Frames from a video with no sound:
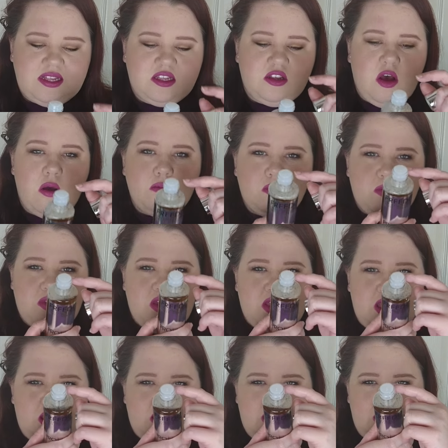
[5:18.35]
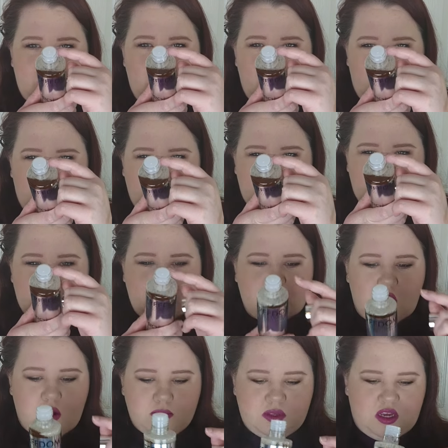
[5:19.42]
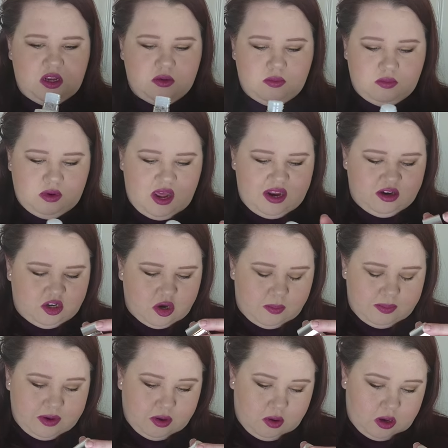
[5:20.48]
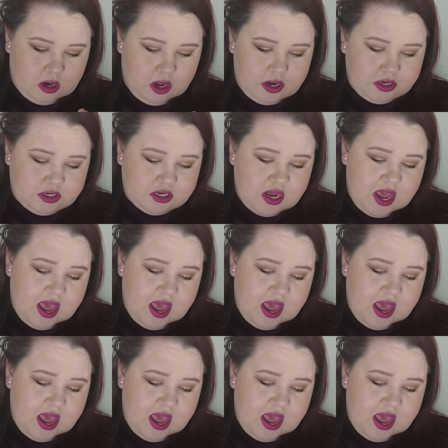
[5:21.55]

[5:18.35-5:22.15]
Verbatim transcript: It comes with a little like hole in the top so you don't like dump it all out.